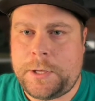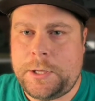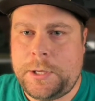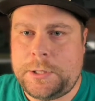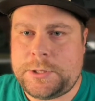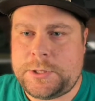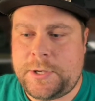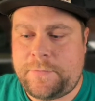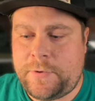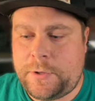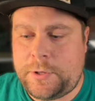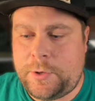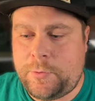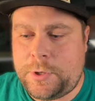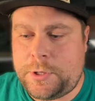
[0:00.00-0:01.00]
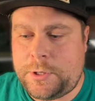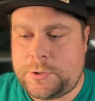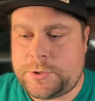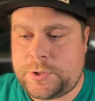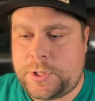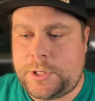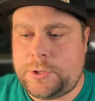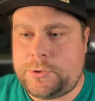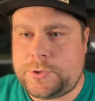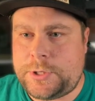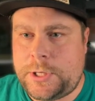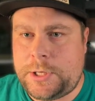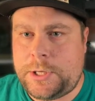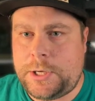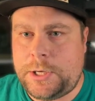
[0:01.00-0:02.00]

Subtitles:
It's definitely one of those skills that